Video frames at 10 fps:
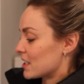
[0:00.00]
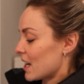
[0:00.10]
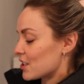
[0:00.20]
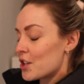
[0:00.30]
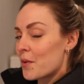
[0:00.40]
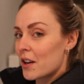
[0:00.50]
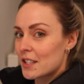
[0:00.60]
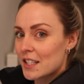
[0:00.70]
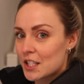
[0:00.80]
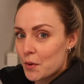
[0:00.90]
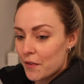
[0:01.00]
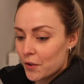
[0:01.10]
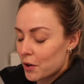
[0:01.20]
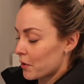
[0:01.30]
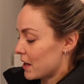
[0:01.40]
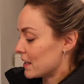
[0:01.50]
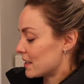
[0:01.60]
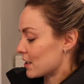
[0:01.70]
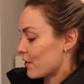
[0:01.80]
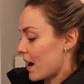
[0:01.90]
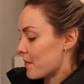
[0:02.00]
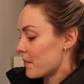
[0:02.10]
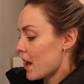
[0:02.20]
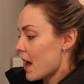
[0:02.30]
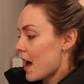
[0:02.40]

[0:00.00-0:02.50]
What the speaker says: a tattoo artist who I follow on Instagram,